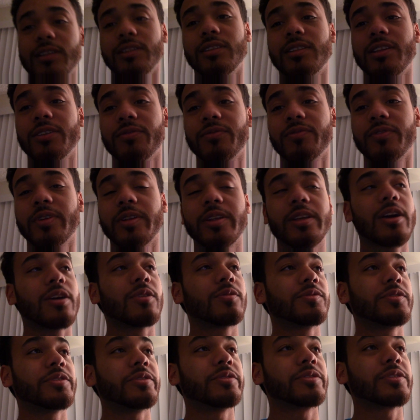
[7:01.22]
Different video,
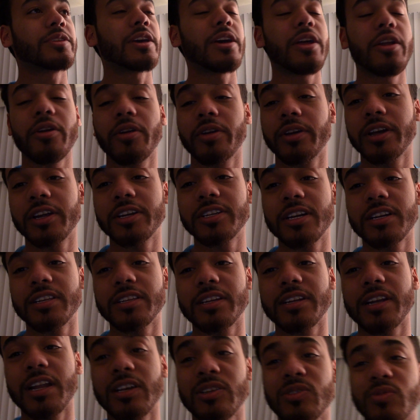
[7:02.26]
Sinister Skater. Catch you on
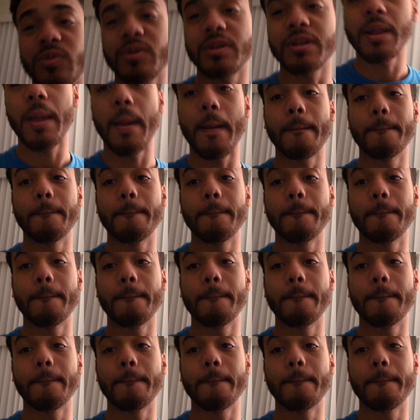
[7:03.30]
the next one.